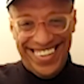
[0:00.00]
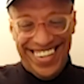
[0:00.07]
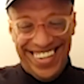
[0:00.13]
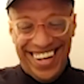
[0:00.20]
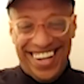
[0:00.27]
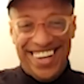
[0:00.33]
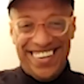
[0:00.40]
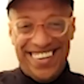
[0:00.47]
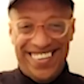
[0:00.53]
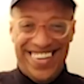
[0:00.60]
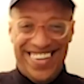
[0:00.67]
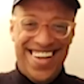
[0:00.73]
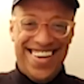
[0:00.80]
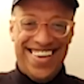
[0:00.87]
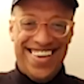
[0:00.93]
think about your
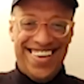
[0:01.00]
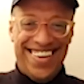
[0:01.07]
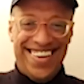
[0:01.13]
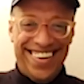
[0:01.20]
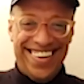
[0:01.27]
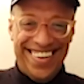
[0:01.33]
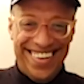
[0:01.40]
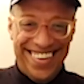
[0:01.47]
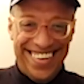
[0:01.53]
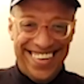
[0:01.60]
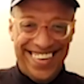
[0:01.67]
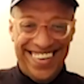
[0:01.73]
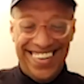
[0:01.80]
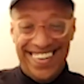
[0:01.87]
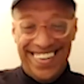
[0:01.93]
brand
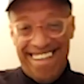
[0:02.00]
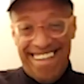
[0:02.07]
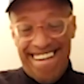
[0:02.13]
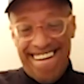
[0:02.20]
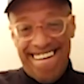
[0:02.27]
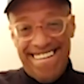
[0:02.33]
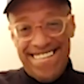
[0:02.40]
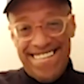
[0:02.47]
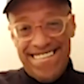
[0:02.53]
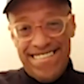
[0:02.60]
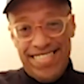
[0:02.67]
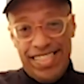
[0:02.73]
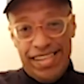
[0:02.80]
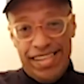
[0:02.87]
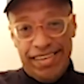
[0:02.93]
carefully, make
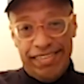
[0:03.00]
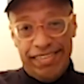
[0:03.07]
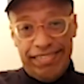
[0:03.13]
sure